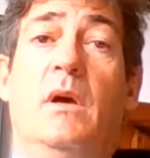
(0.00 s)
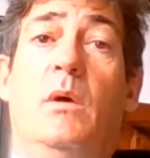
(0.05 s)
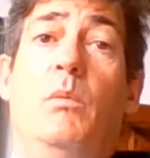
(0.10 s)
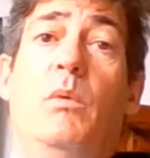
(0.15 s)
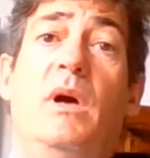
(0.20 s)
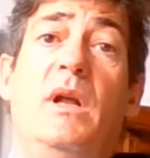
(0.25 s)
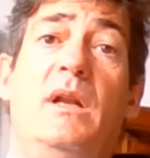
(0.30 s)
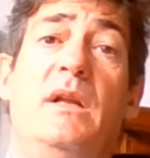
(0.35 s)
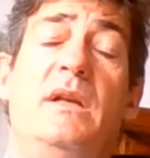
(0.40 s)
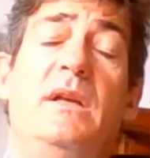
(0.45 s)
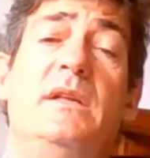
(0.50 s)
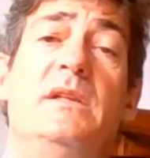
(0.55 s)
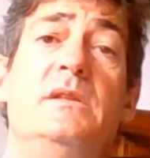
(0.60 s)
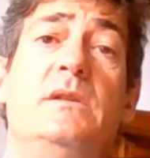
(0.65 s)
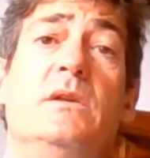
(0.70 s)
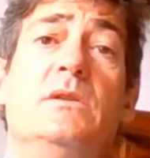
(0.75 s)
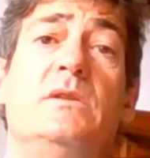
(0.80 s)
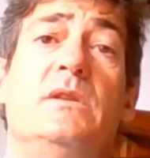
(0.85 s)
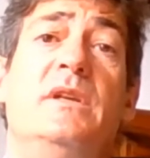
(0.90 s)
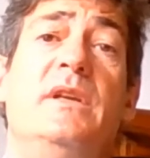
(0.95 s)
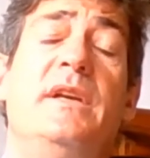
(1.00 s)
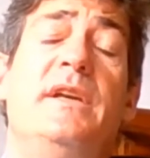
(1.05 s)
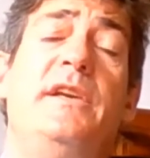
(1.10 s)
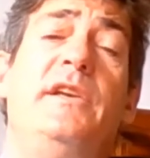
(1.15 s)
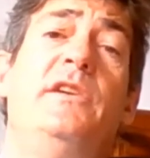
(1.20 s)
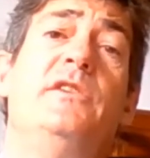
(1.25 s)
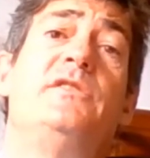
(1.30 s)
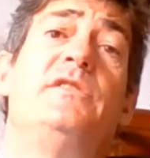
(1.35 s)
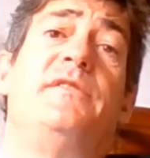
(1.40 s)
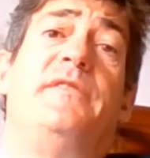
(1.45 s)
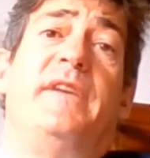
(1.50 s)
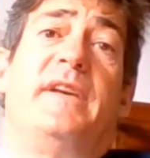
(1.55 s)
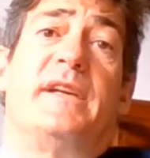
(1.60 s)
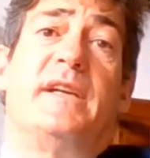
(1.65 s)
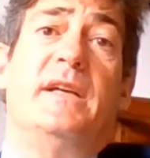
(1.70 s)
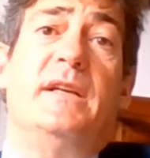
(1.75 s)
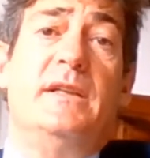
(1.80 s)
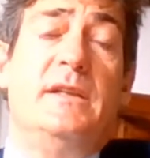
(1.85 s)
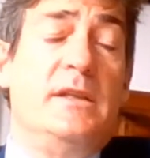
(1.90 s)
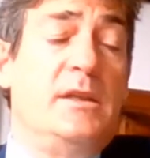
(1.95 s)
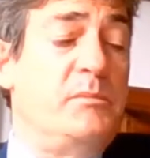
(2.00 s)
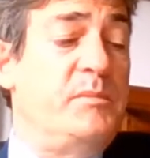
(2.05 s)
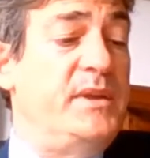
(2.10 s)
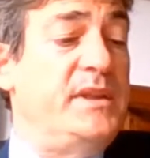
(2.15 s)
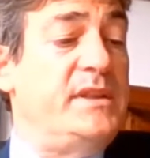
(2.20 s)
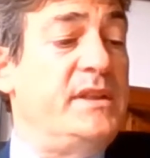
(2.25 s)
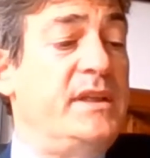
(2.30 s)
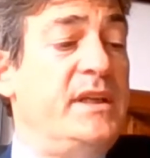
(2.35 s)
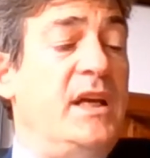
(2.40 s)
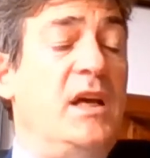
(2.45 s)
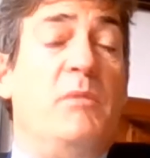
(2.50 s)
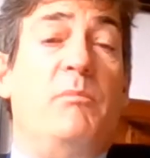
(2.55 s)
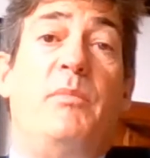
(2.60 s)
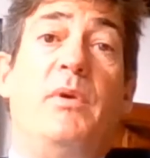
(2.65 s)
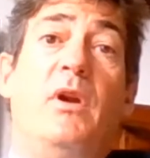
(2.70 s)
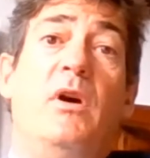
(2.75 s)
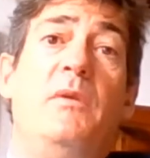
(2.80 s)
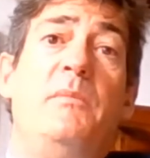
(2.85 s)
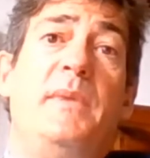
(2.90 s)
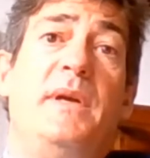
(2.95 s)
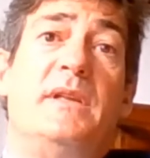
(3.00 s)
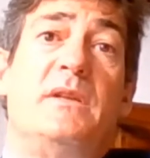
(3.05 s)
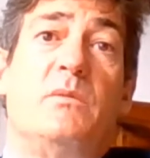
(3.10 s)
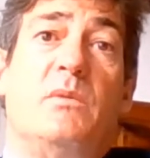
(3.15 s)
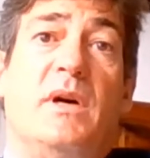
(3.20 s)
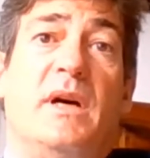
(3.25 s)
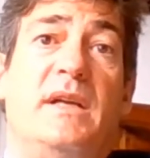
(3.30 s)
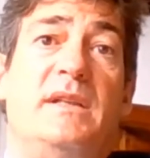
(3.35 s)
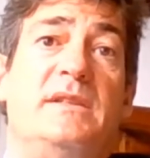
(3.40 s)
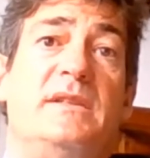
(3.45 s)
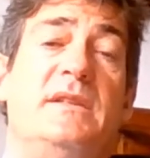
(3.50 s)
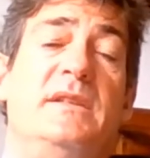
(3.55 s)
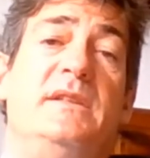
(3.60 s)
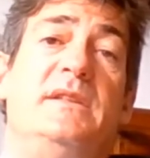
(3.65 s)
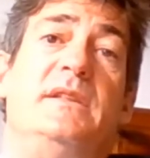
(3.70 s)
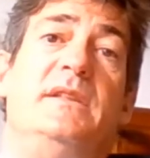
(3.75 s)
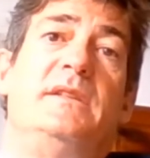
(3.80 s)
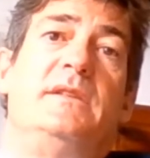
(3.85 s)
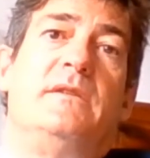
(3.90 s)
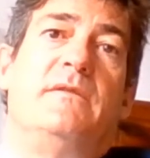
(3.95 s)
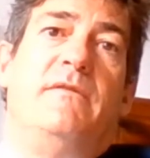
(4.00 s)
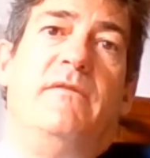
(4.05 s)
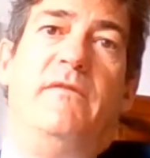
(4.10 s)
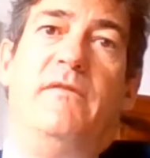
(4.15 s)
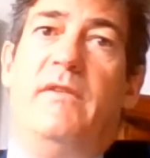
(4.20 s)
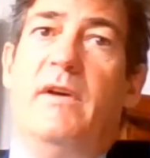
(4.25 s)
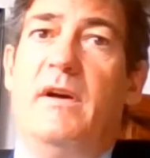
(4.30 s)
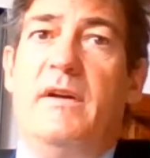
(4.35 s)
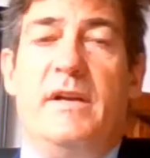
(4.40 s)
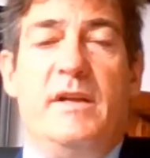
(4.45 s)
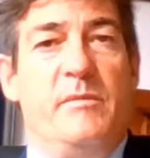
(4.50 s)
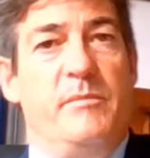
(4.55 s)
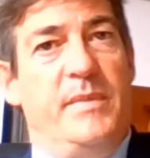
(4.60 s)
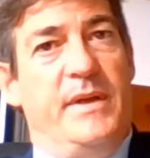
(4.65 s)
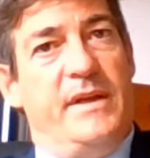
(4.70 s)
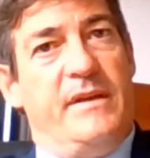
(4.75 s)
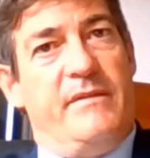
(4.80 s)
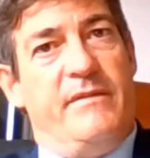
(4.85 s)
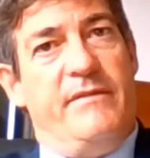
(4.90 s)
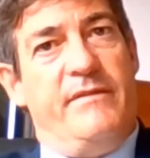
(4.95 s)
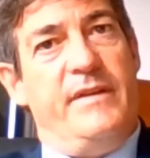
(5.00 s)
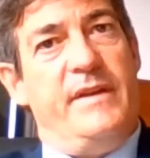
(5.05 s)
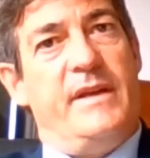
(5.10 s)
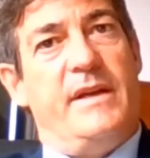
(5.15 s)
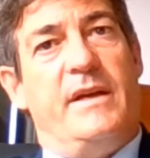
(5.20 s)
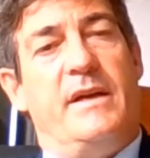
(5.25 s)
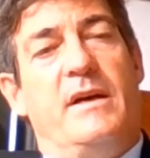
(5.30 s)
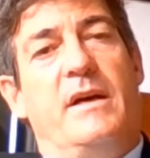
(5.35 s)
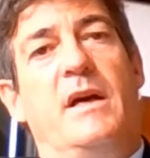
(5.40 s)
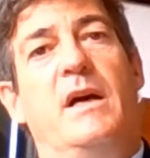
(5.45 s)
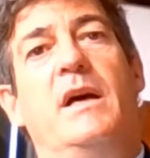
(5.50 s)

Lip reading: Well, it's not huge figure, but employment-wise, it is a very big figure.